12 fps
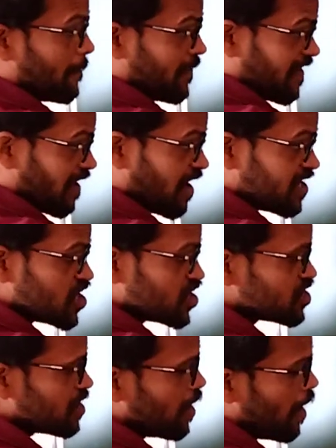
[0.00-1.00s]

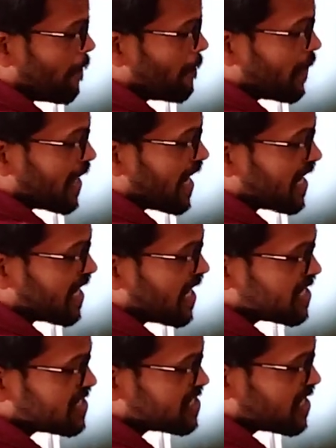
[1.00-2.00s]
fertilization,
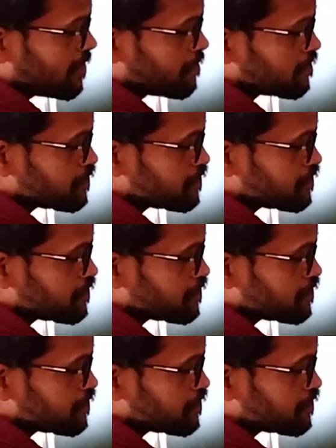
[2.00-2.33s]
pregnancy.